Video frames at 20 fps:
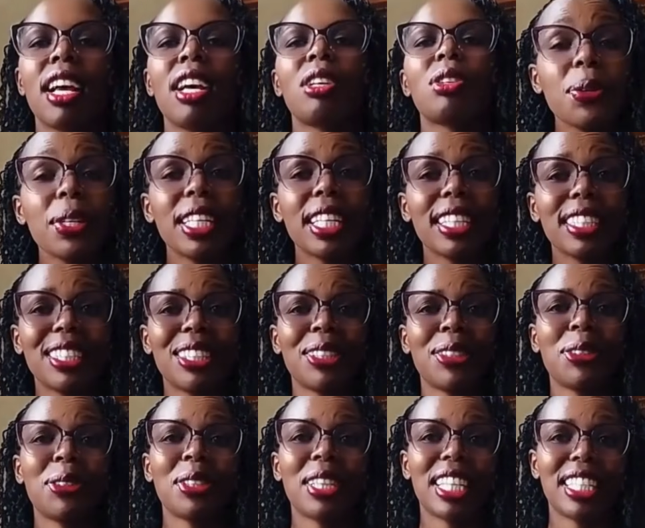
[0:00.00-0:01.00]
So in
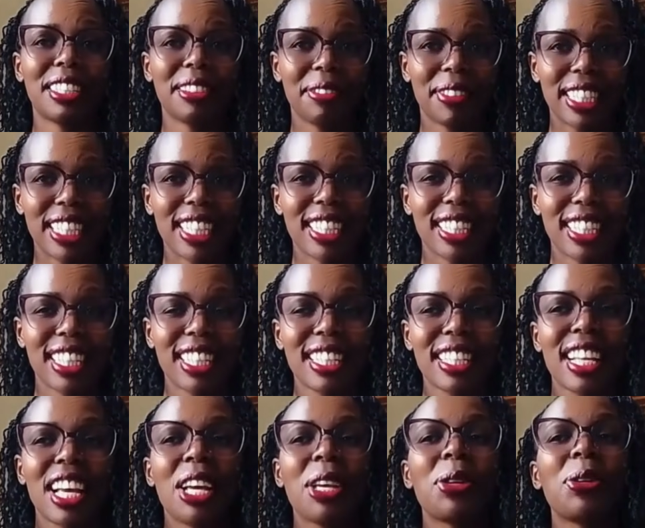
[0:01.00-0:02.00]
addition to the dividends,
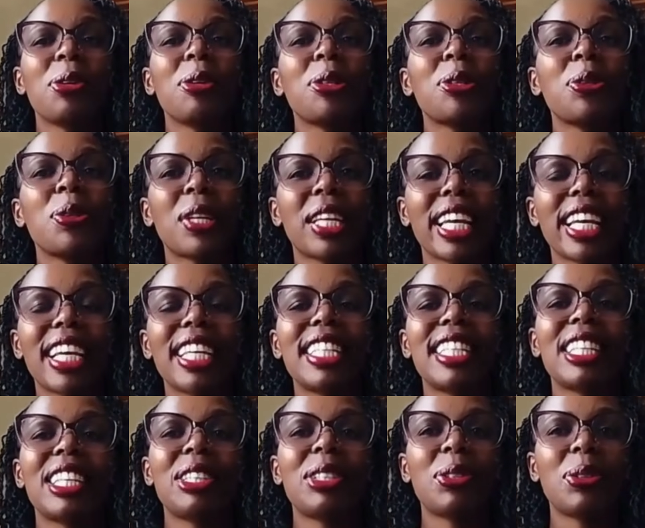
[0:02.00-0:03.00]
you also get